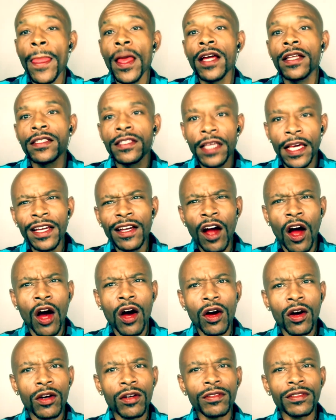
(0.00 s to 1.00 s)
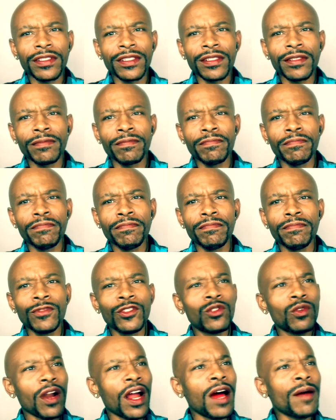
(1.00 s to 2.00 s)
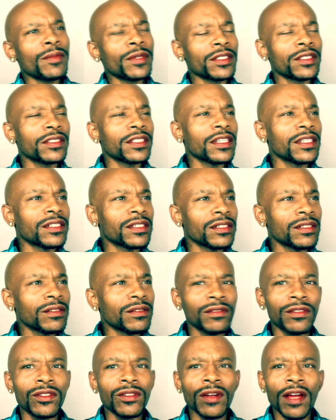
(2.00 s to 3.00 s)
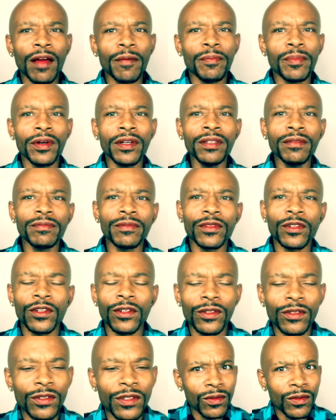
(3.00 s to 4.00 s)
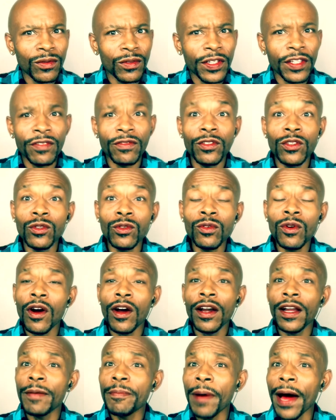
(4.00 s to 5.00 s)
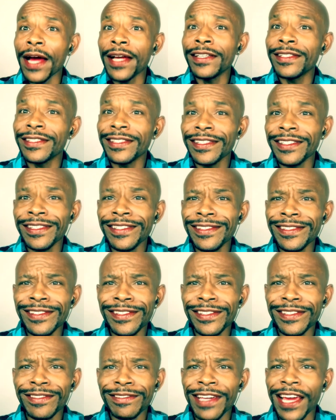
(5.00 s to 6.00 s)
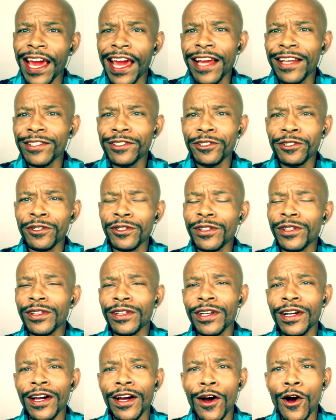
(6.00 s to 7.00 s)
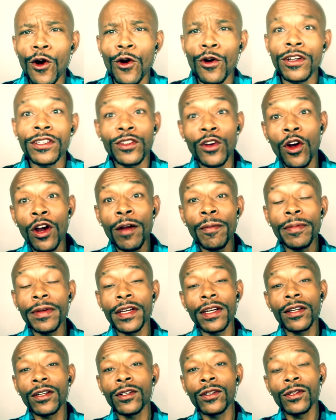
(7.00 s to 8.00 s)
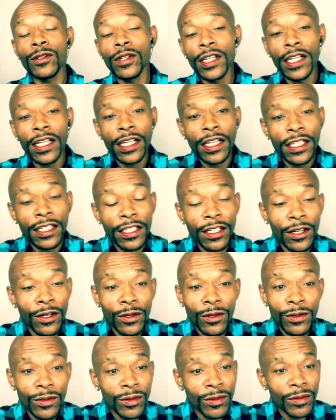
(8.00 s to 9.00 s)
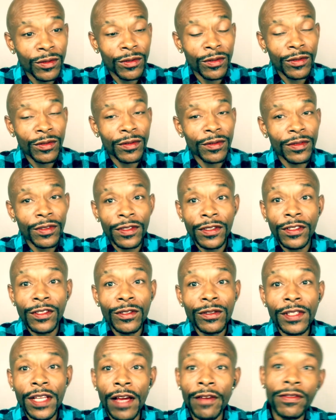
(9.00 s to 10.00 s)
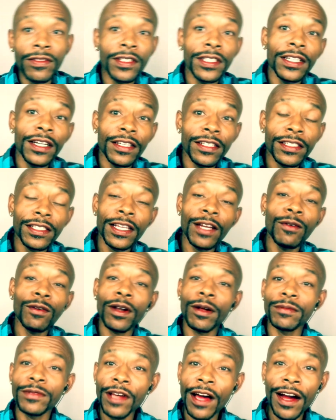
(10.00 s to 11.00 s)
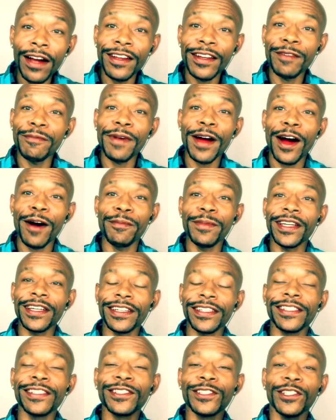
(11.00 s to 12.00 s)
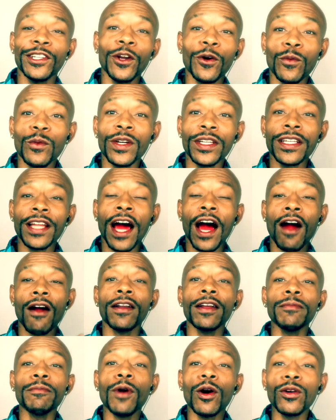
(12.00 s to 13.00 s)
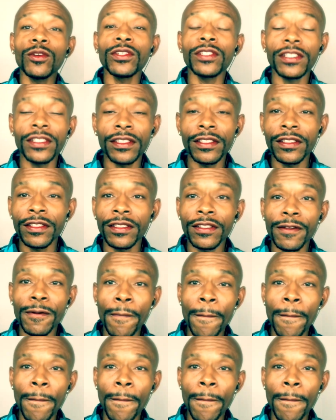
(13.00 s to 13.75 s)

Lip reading: take all the drama that you have put them through. If you are a Pisces, a Cancer, or a Scorpio, you definitely understand what I'm talking about, because when our emotions